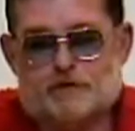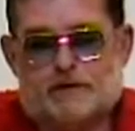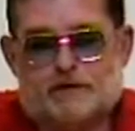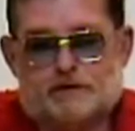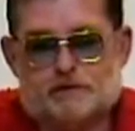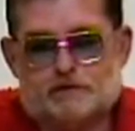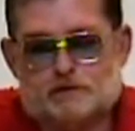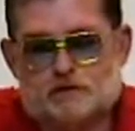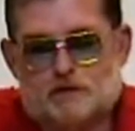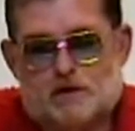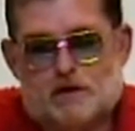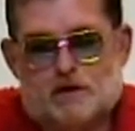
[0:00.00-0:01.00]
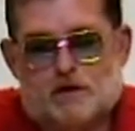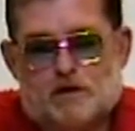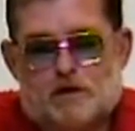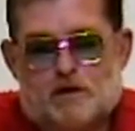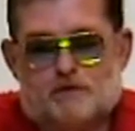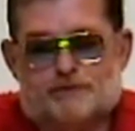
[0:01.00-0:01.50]
and
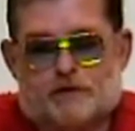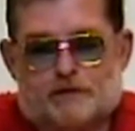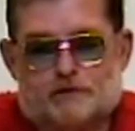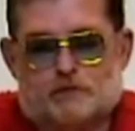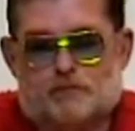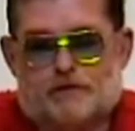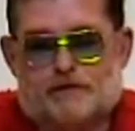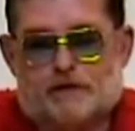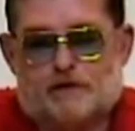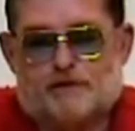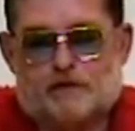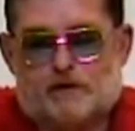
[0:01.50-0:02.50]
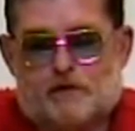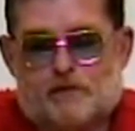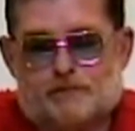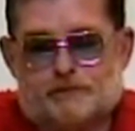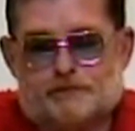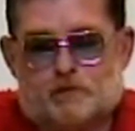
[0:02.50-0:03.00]
Fred told me that at the end of
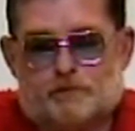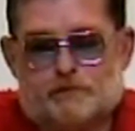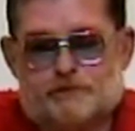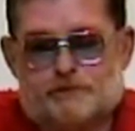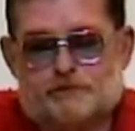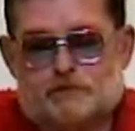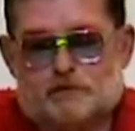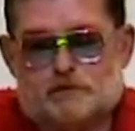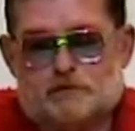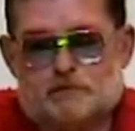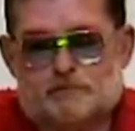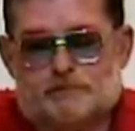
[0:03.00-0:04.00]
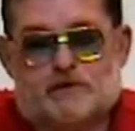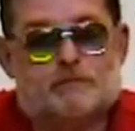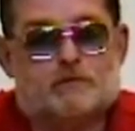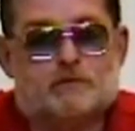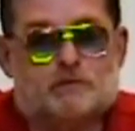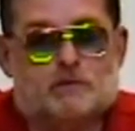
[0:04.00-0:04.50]
the performance,
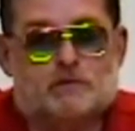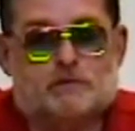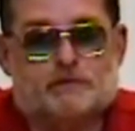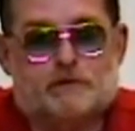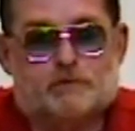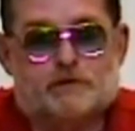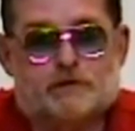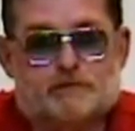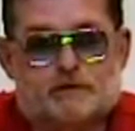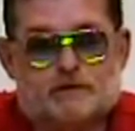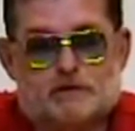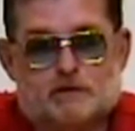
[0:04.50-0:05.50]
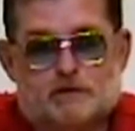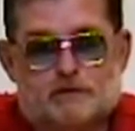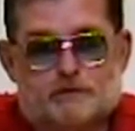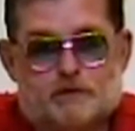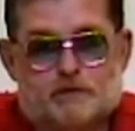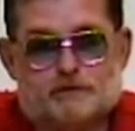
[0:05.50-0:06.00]
Beamer told him he would never get
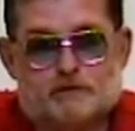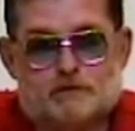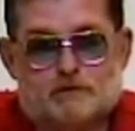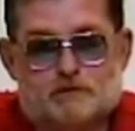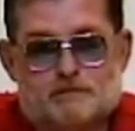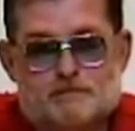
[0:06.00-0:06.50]
laryngitis again.